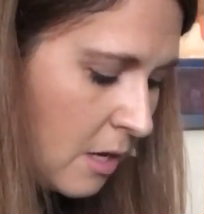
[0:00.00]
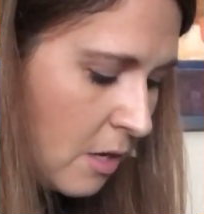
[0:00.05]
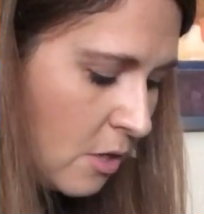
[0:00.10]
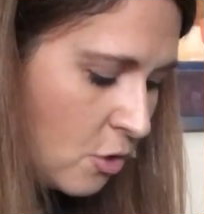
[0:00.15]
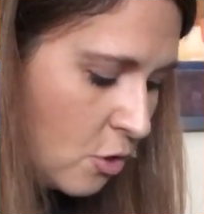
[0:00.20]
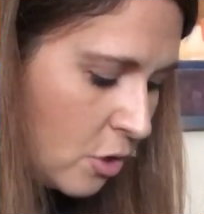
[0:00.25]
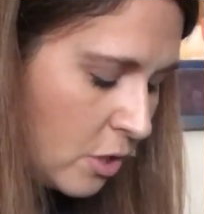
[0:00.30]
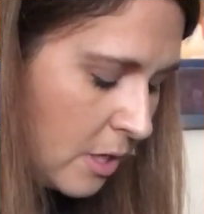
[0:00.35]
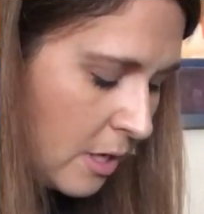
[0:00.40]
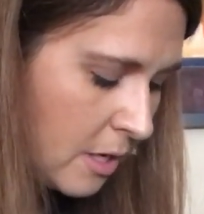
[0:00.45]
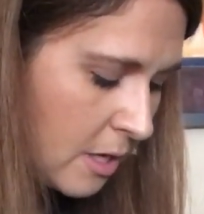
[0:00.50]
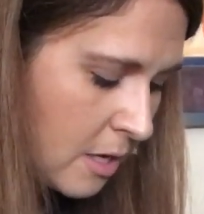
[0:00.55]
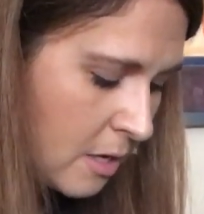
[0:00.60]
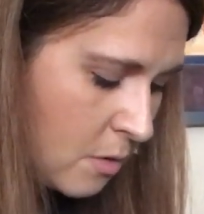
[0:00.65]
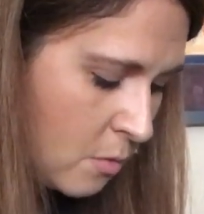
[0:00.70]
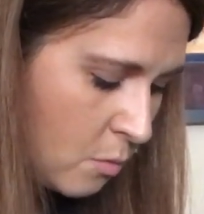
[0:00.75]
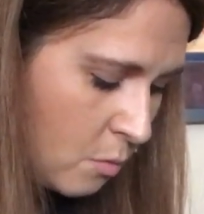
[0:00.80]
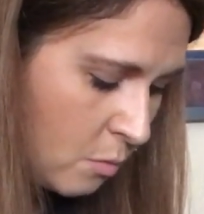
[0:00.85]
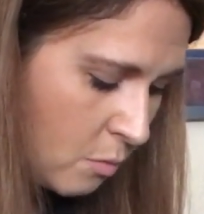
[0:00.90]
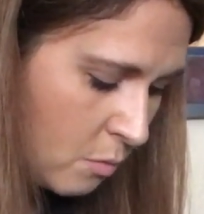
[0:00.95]
She
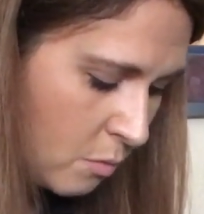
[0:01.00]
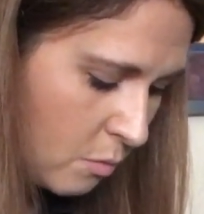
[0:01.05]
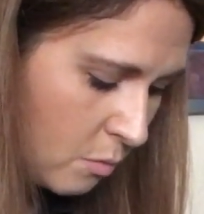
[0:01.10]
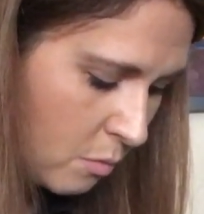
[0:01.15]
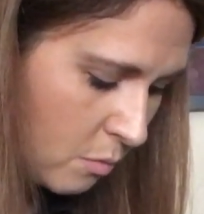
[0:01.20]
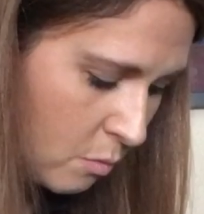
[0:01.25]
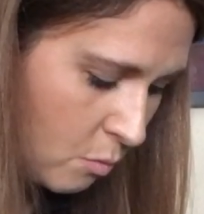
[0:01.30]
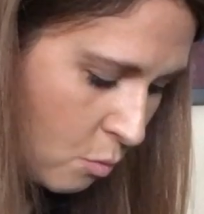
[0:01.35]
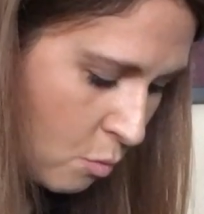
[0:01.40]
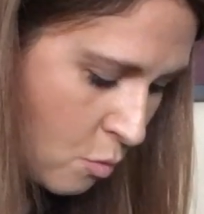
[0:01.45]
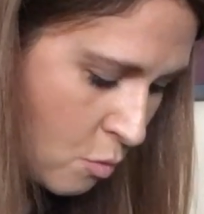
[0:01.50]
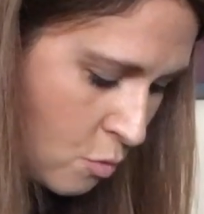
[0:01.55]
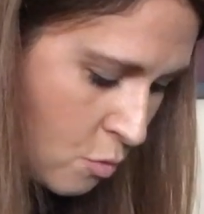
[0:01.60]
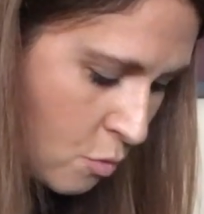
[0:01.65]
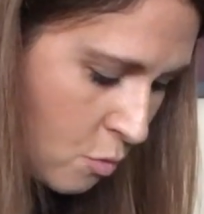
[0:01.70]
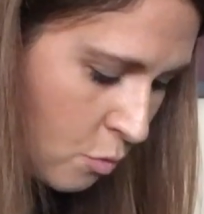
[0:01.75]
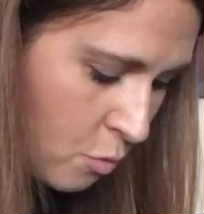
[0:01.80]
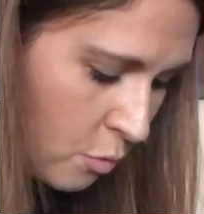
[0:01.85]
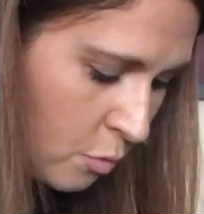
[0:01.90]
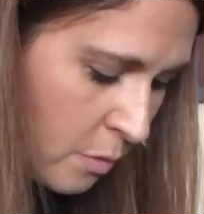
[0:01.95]
can
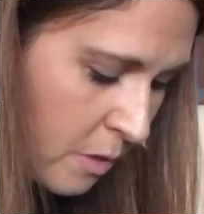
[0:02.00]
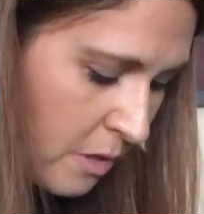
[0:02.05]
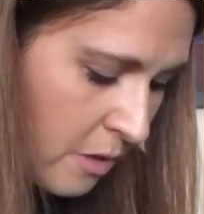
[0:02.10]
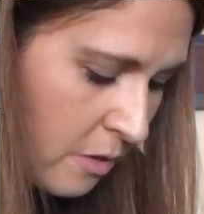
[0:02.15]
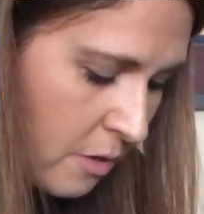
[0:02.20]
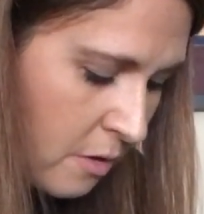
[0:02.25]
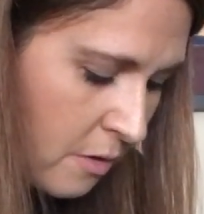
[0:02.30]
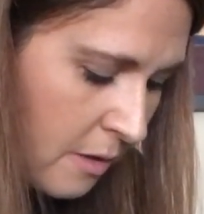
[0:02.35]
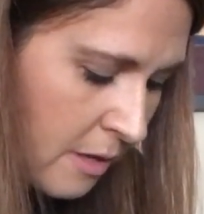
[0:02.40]
wound with her.